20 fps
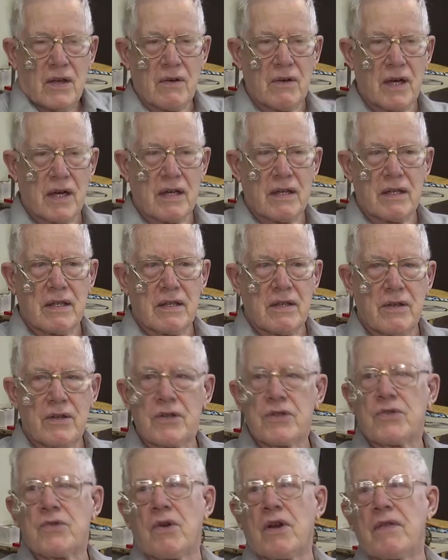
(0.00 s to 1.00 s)
Well,
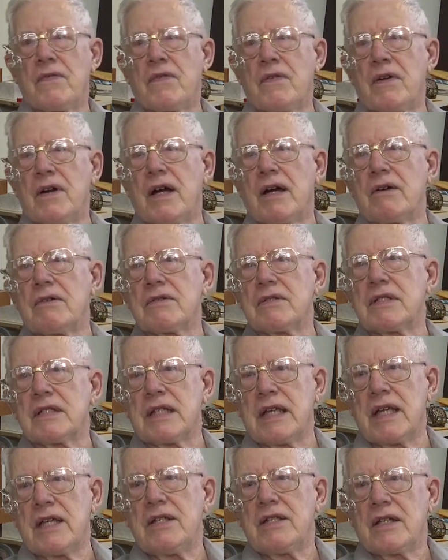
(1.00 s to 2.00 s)
there's 24 hours a
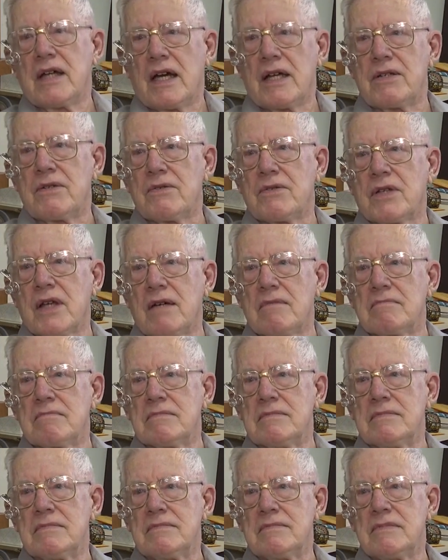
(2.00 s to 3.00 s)
day, you got to do
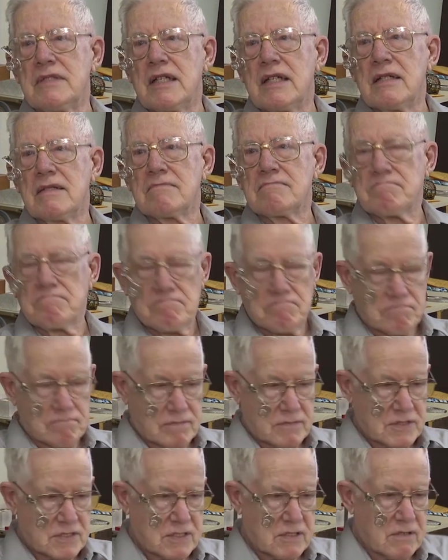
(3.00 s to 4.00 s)
something.
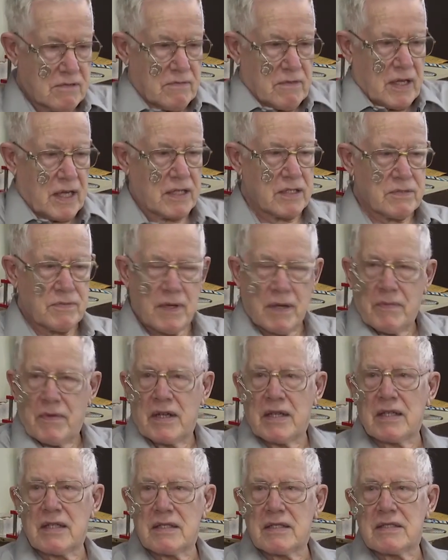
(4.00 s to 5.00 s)
So I spend
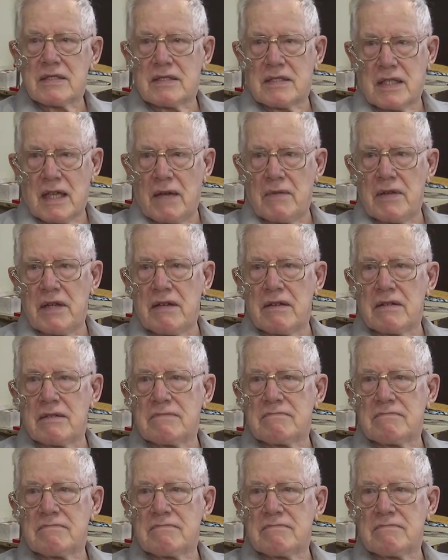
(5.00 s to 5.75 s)
my time here.